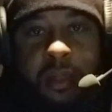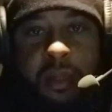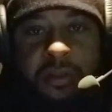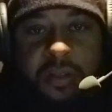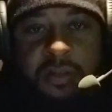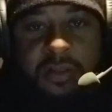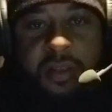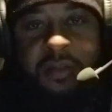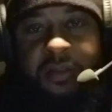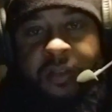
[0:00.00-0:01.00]

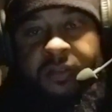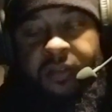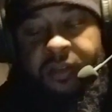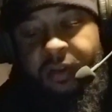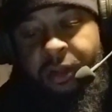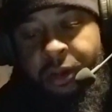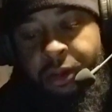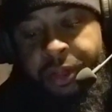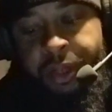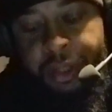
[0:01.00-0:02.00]
it's
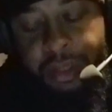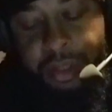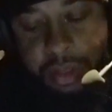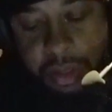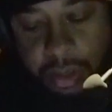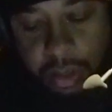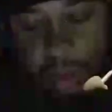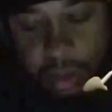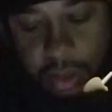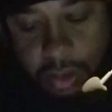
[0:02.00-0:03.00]
clear that,
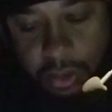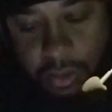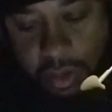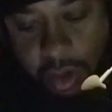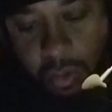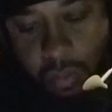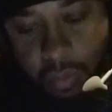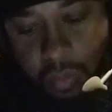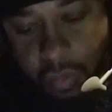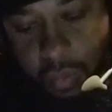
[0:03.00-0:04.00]
you know
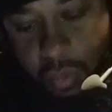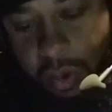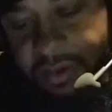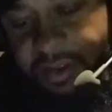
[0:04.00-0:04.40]
what is